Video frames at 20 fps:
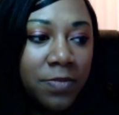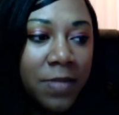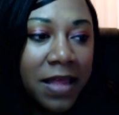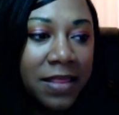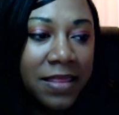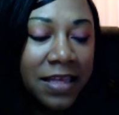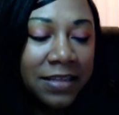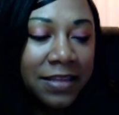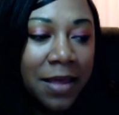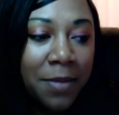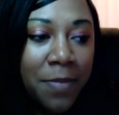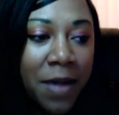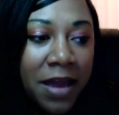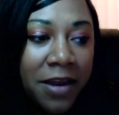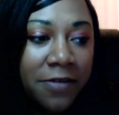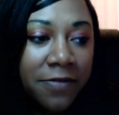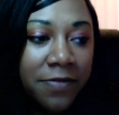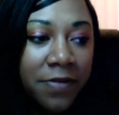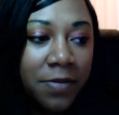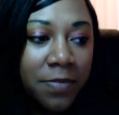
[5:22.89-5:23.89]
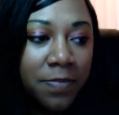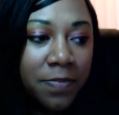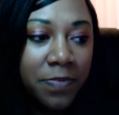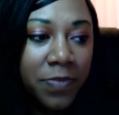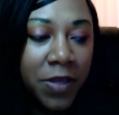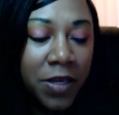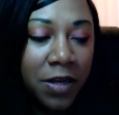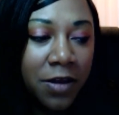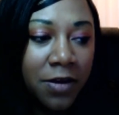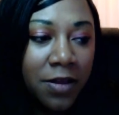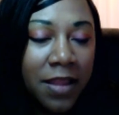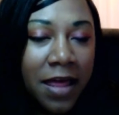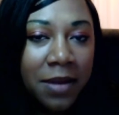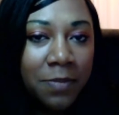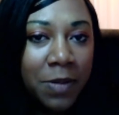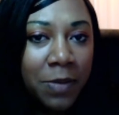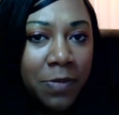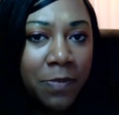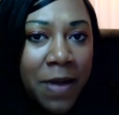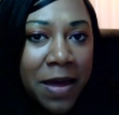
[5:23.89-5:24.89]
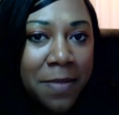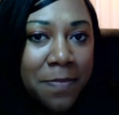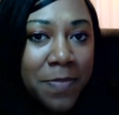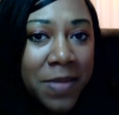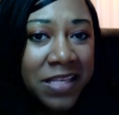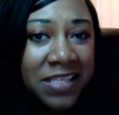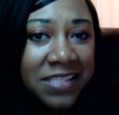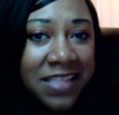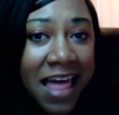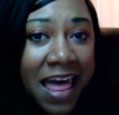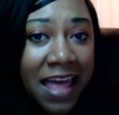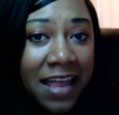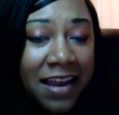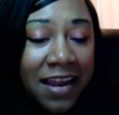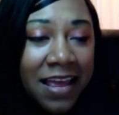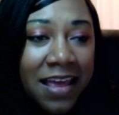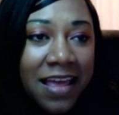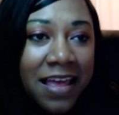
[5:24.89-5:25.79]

I think that might have, you know, a lot of people might have missed that,